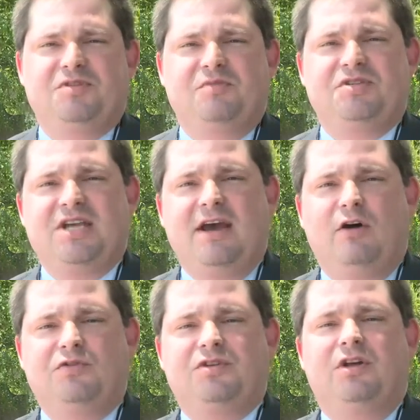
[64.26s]

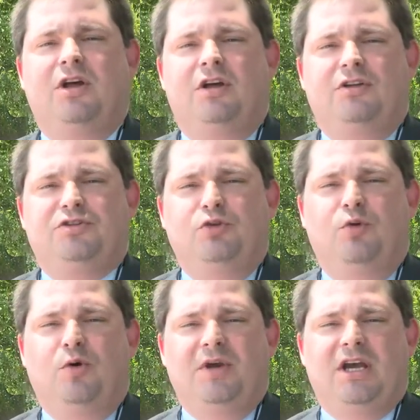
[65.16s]
themselves to
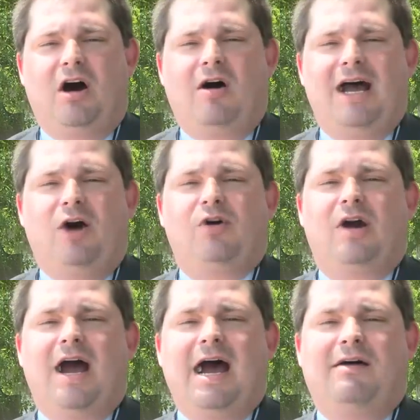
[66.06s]
what we call
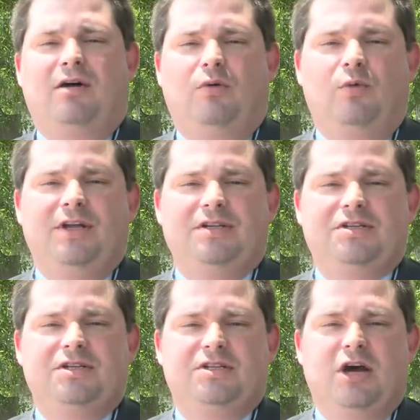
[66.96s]
outcry
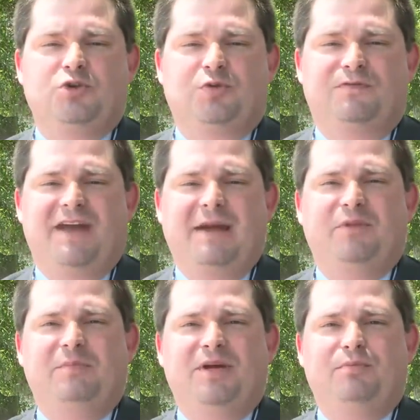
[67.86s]
witnesses. Those were
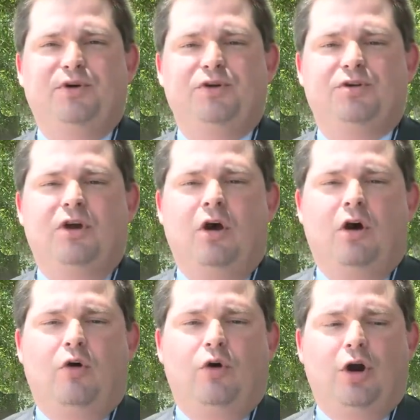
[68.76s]
family members
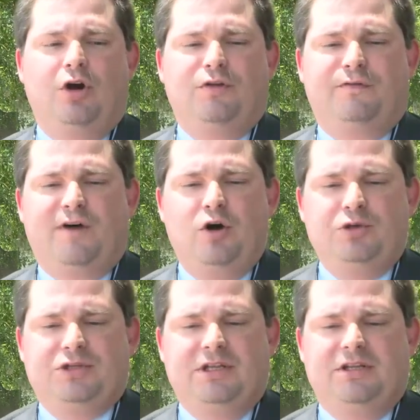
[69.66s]
or other
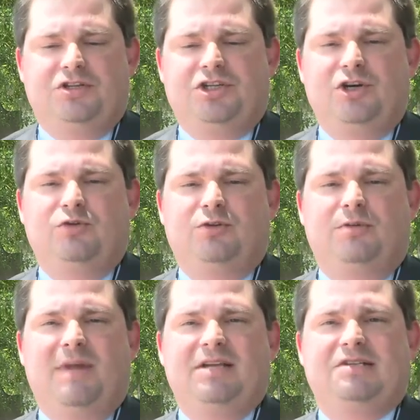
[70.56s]
folks that the
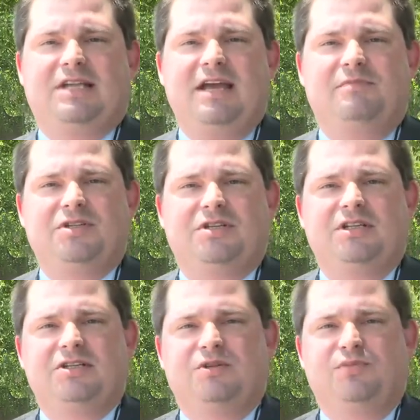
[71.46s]
children made statements
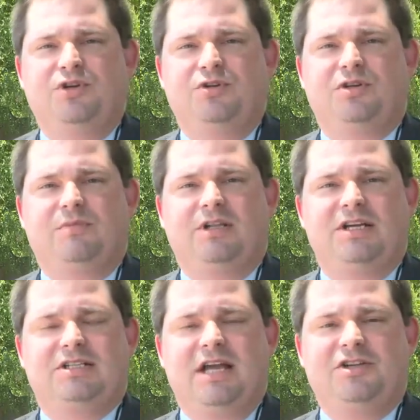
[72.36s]
of this abuse and
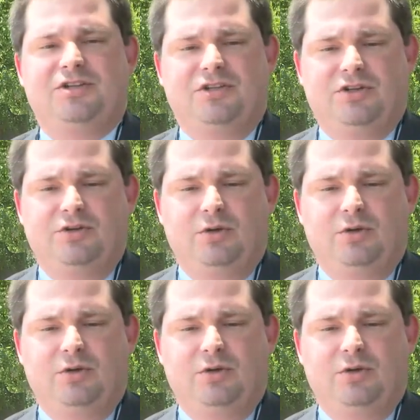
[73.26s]
molestation to.